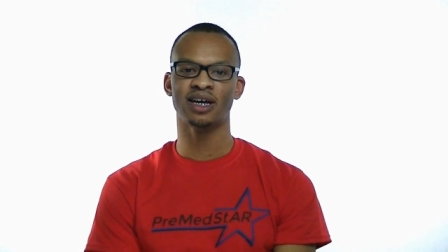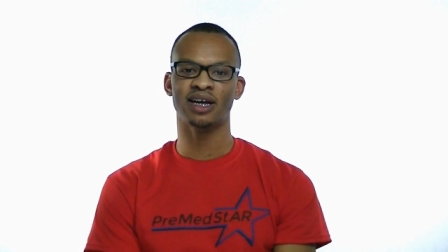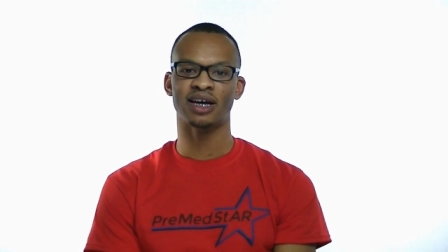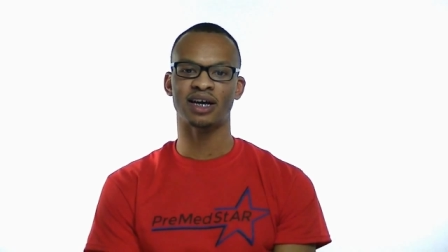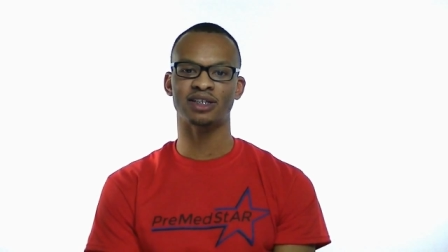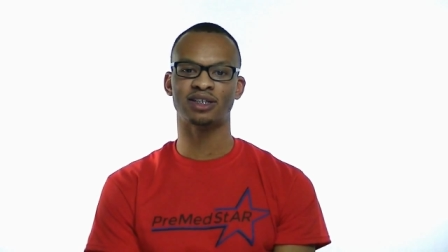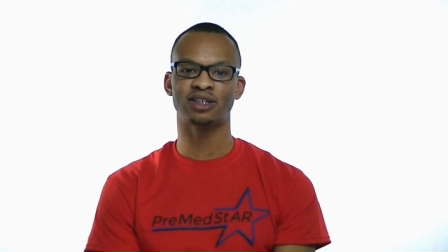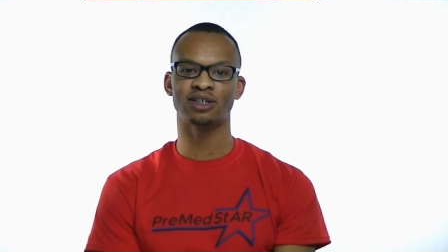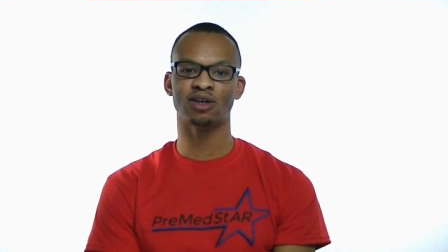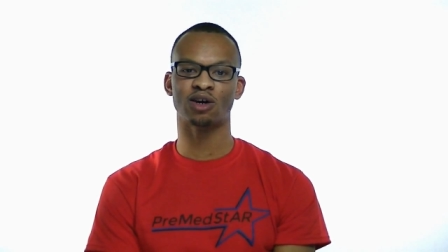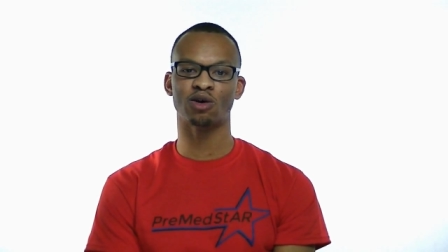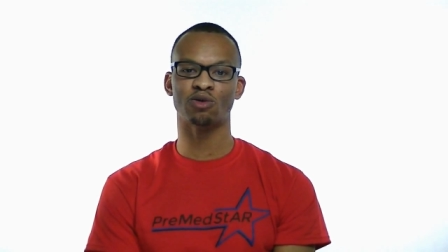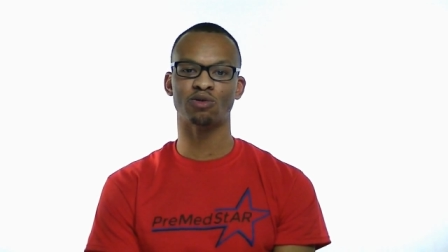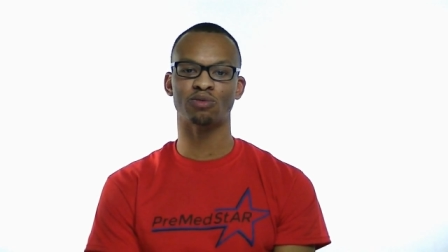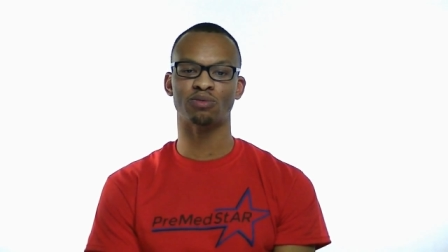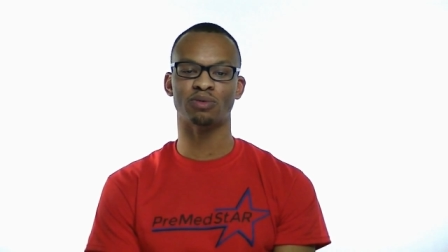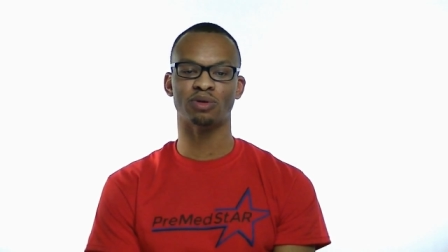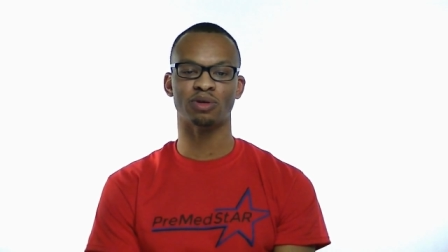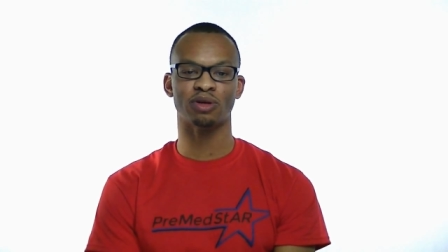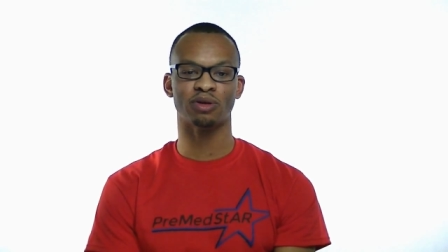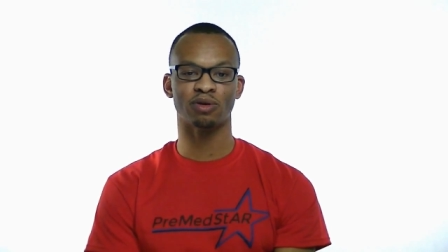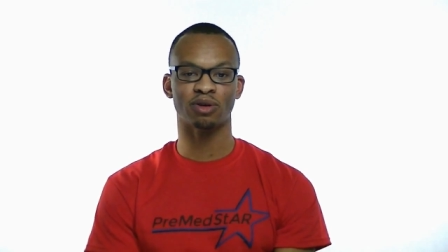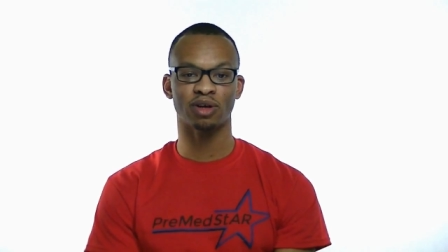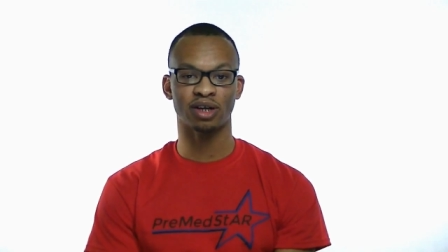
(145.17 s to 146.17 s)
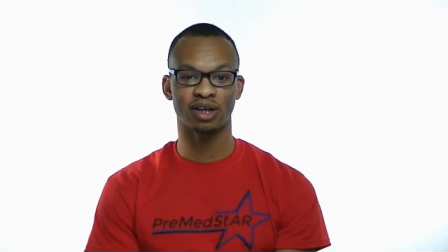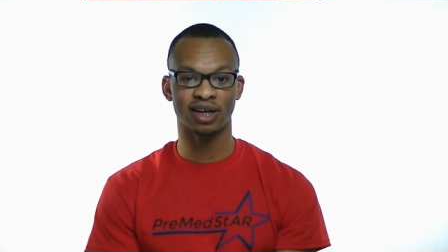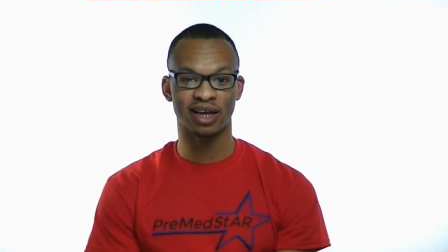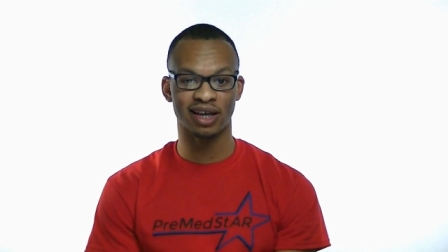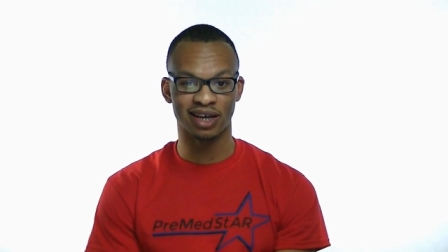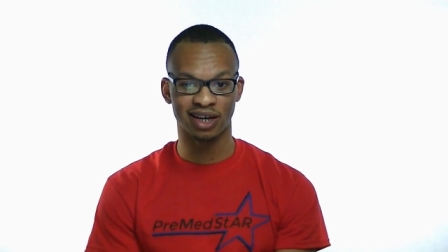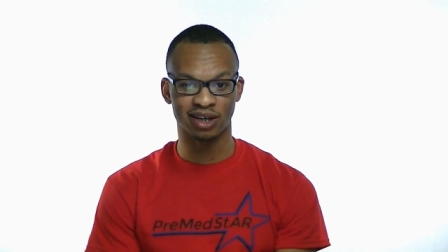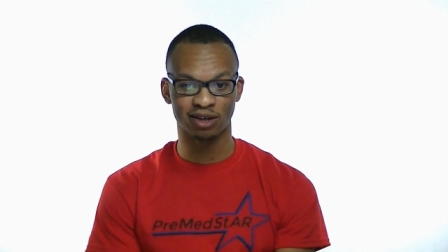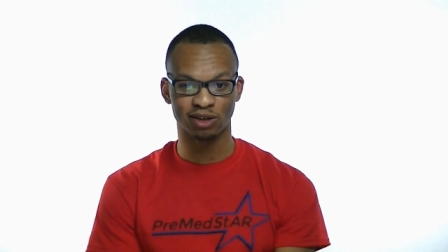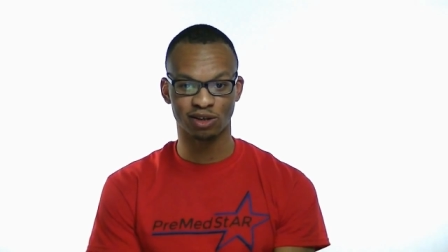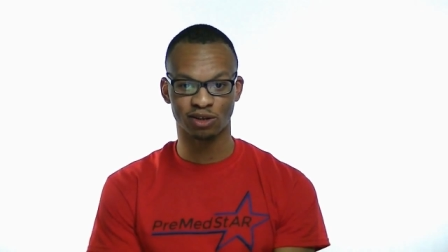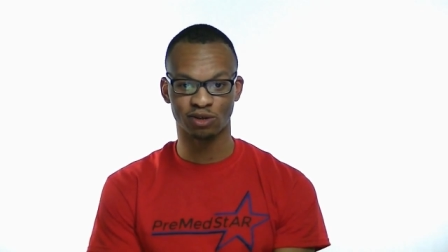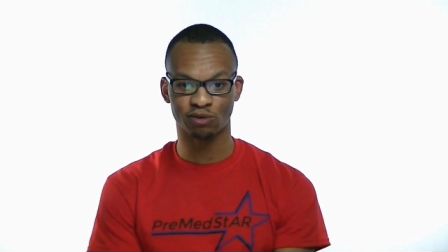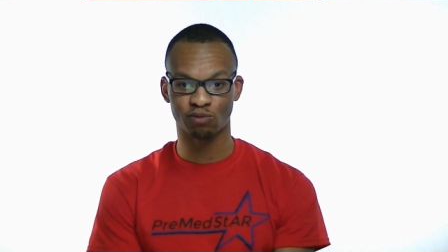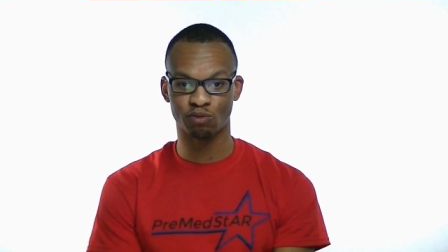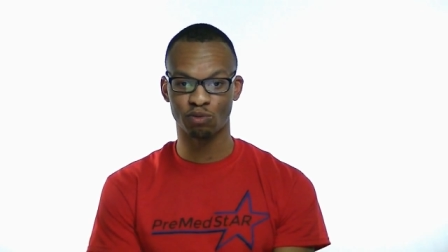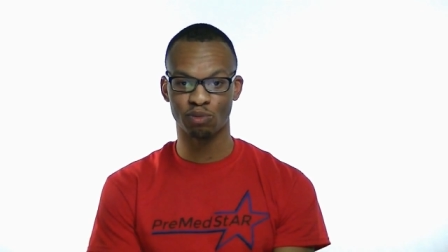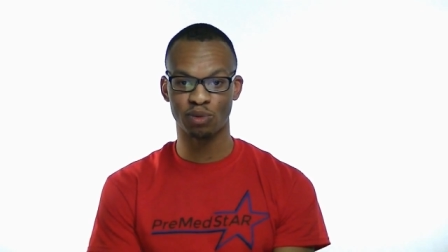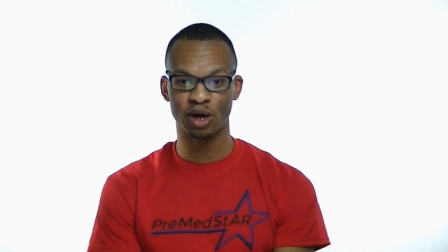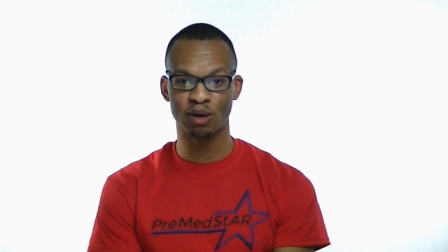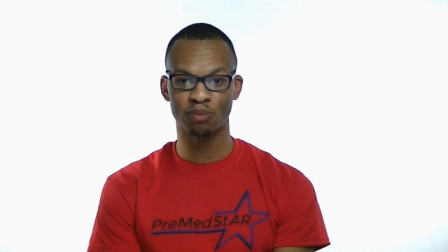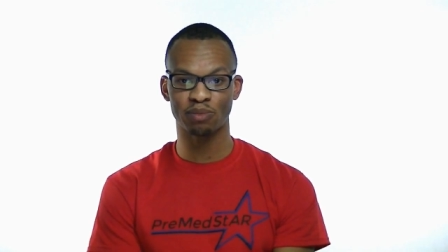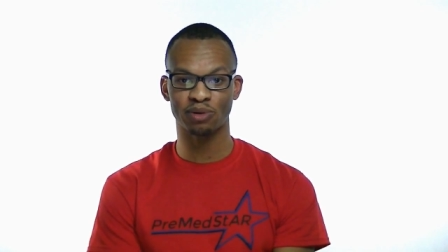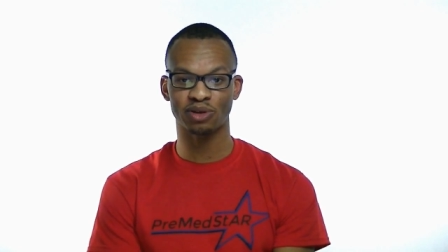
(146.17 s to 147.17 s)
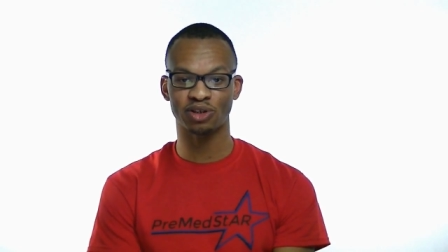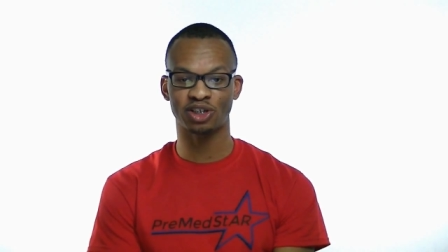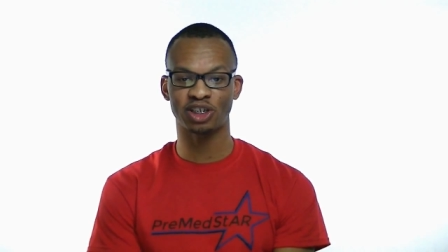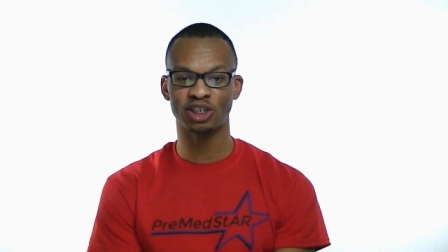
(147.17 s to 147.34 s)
And so remember,